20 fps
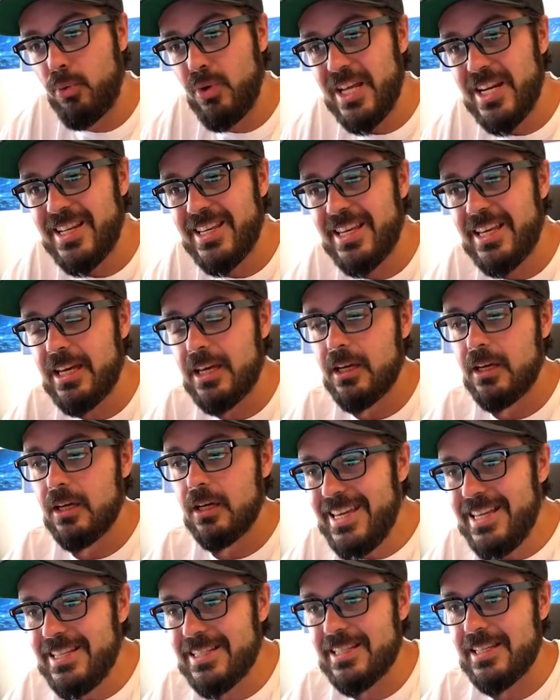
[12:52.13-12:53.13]
pretty
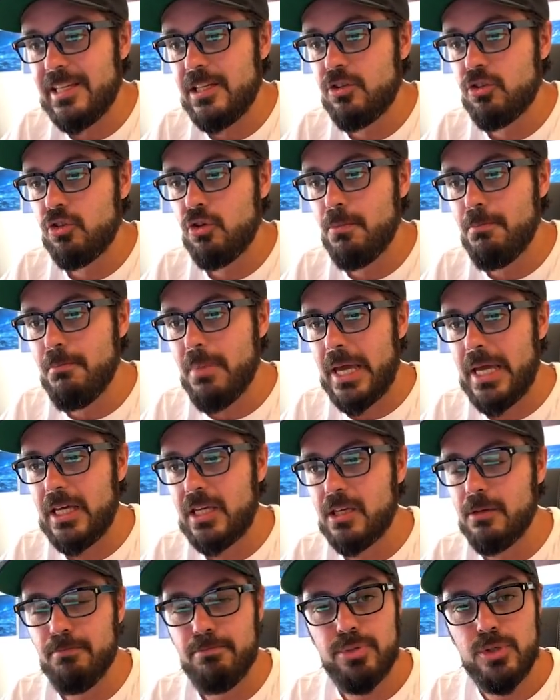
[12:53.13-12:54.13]
easy to
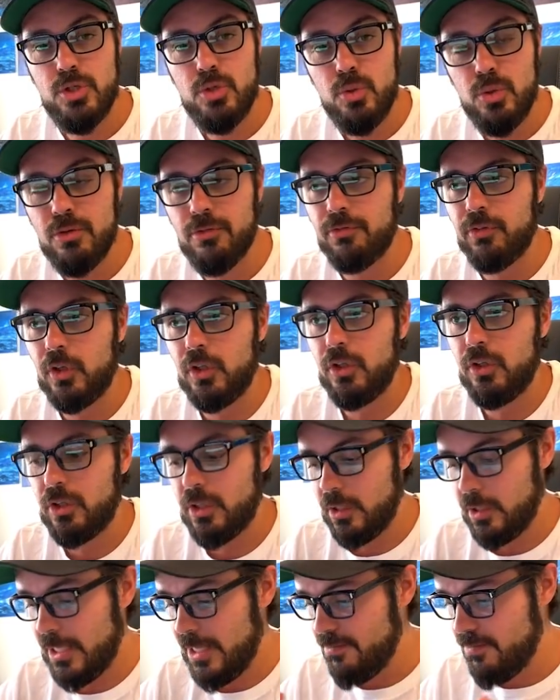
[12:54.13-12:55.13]
make beautiful
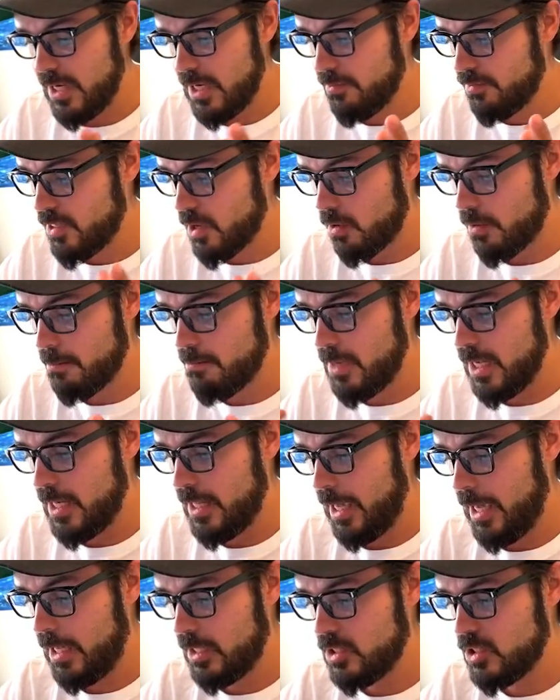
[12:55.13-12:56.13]
looking, even if they're
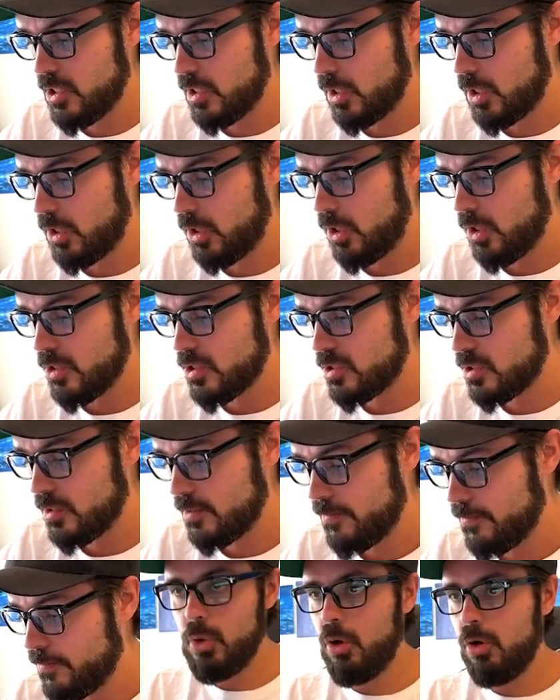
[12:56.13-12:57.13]
mid-engine
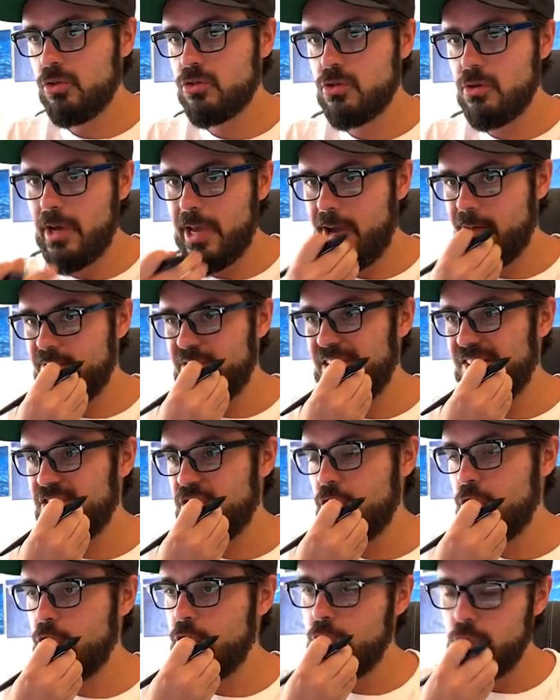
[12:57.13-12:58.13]
cars. You also have
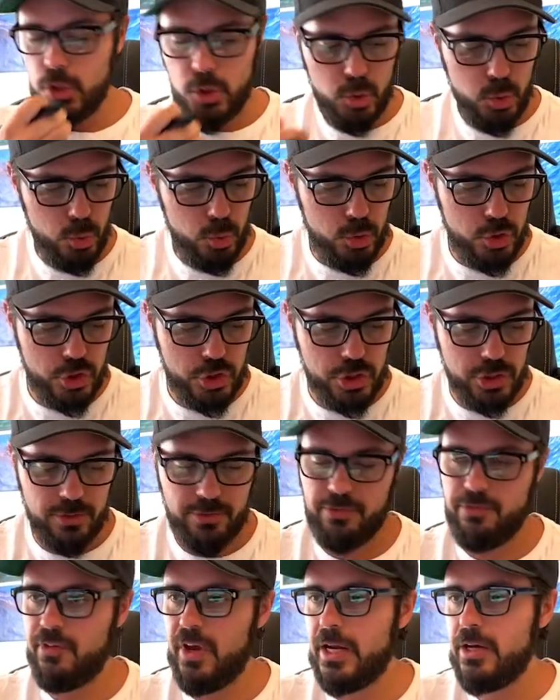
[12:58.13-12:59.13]
these huge
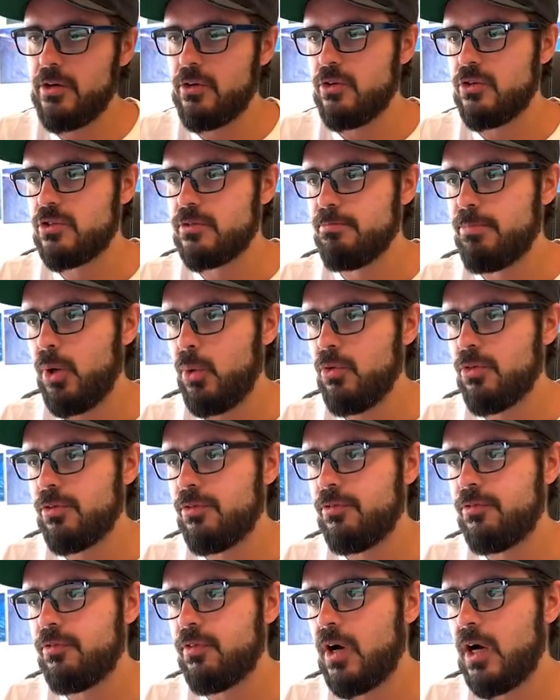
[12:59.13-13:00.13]
fenders, both
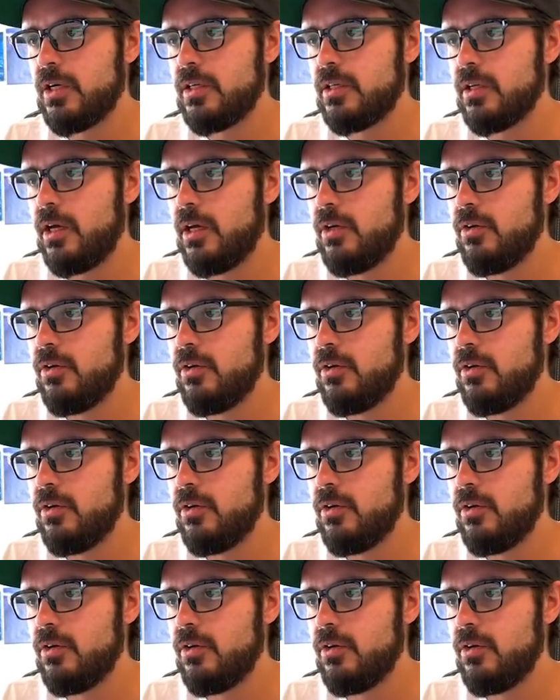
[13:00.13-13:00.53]
front